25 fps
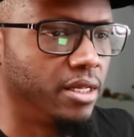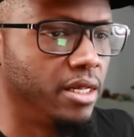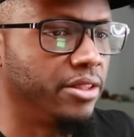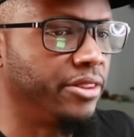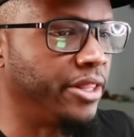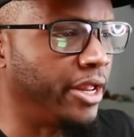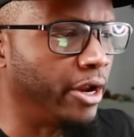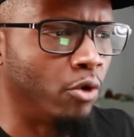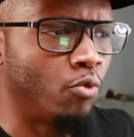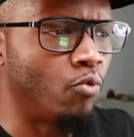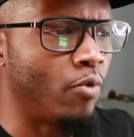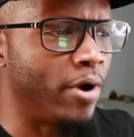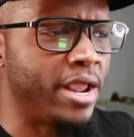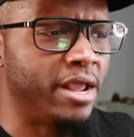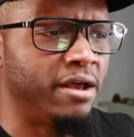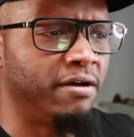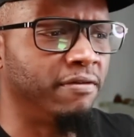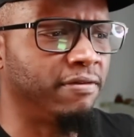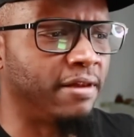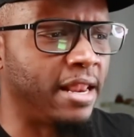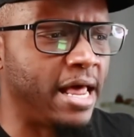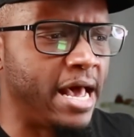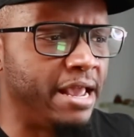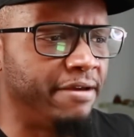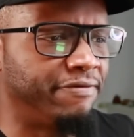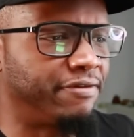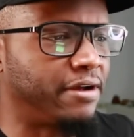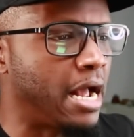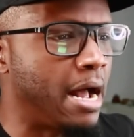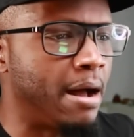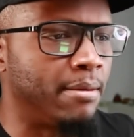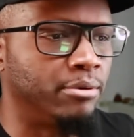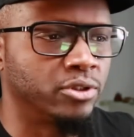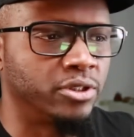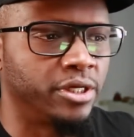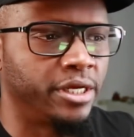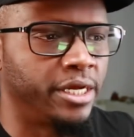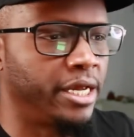Their way of life
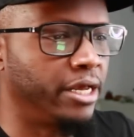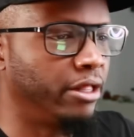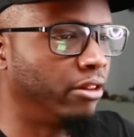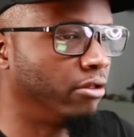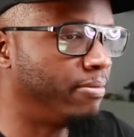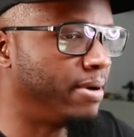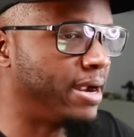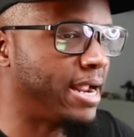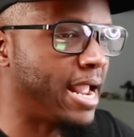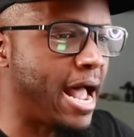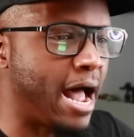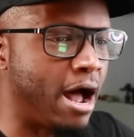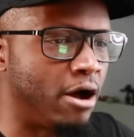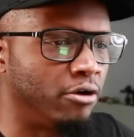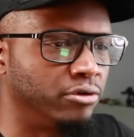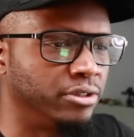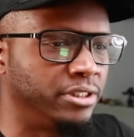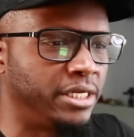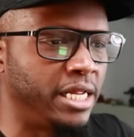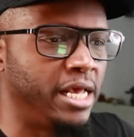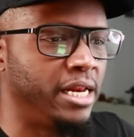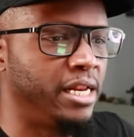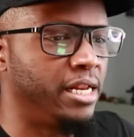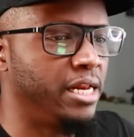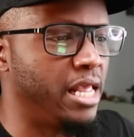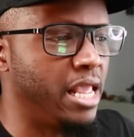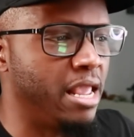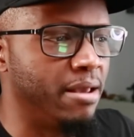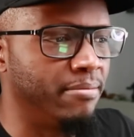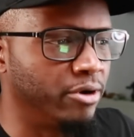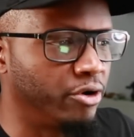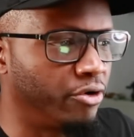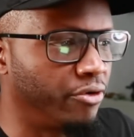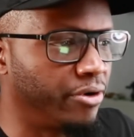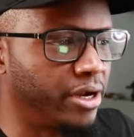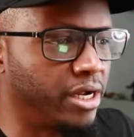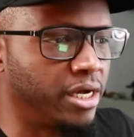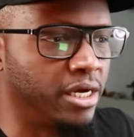cobbled together by outdated
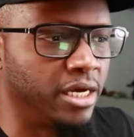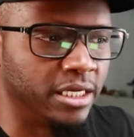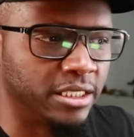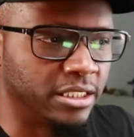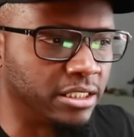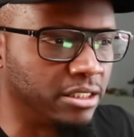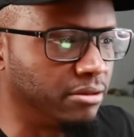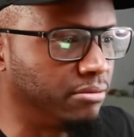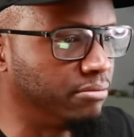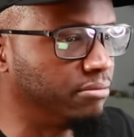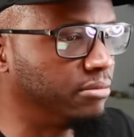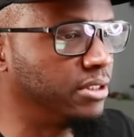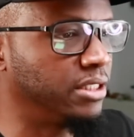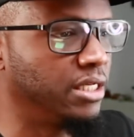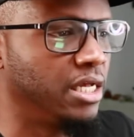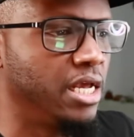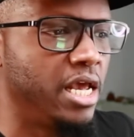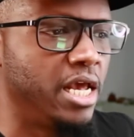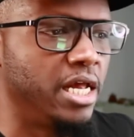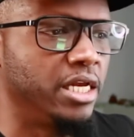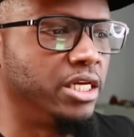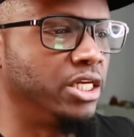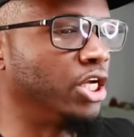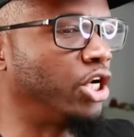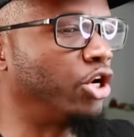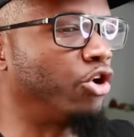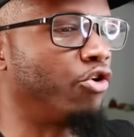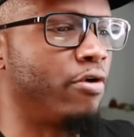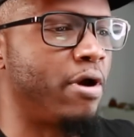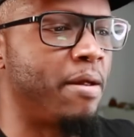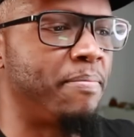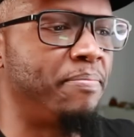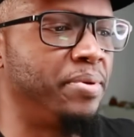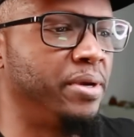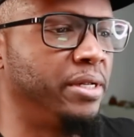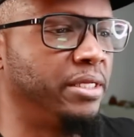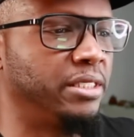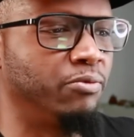immigrant customs,
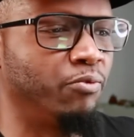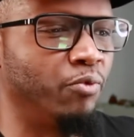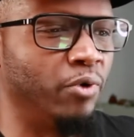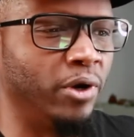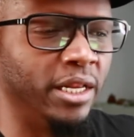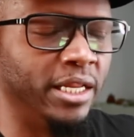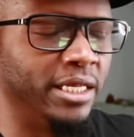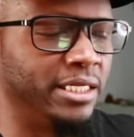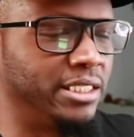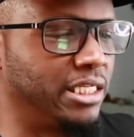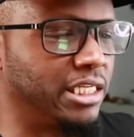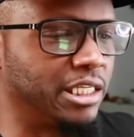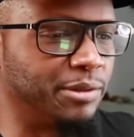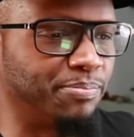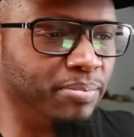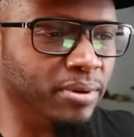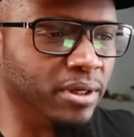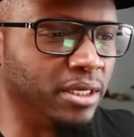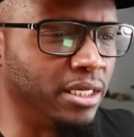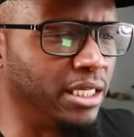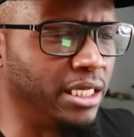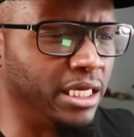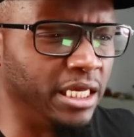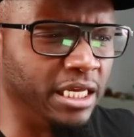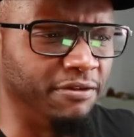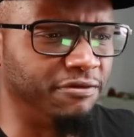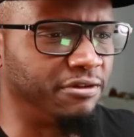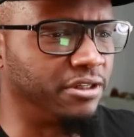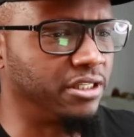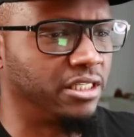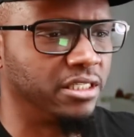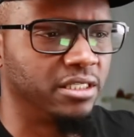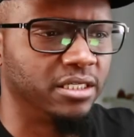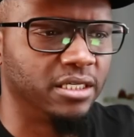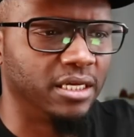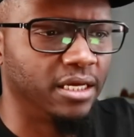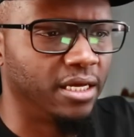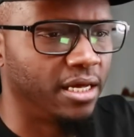decrepit religious beliefs,